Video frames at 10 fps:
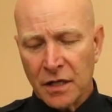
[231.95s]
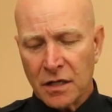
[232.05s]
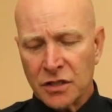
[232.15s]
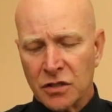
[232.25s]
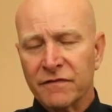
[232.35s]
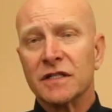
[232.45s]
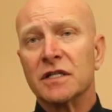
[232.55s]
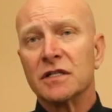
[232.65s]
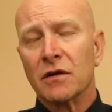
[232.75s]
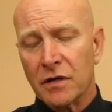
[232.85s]
our service
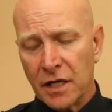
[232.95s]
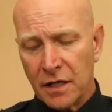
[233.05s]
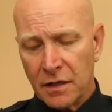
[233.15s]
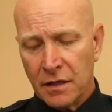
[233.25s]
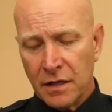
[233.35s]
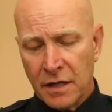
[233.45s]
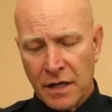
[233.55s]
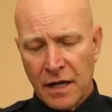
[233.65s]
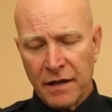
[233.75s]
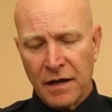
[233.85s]
is learning
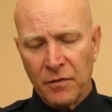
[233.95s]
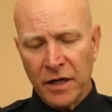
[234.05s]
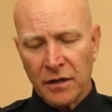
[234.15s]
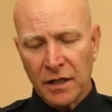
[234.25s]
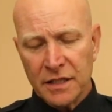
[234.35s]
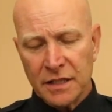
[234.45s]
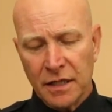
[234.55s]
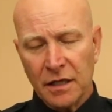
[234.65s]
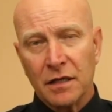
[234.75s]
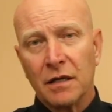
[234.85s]
and that we are
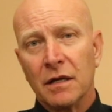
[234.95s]
listening.